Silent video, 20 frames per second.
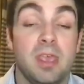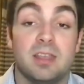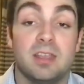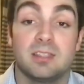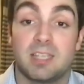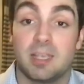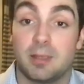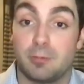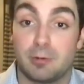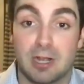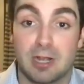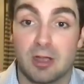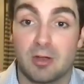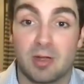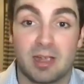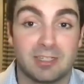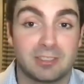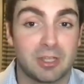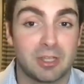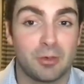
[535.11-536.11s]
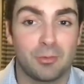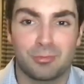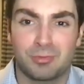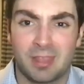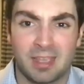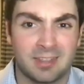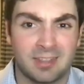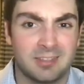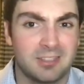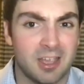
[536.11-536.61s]
thibodeau i don't
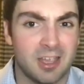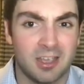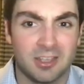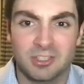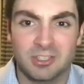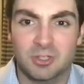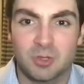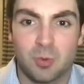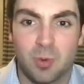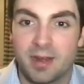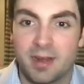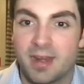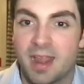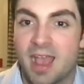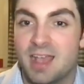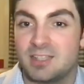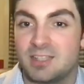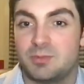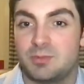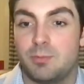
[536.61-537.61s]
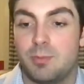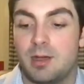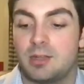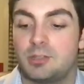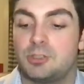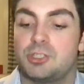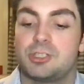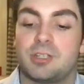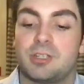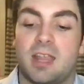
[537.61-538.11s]
think does quite as
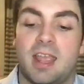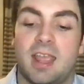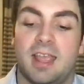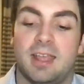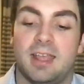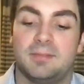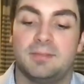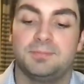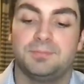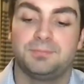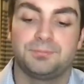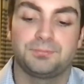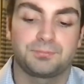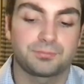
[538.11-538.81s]
much and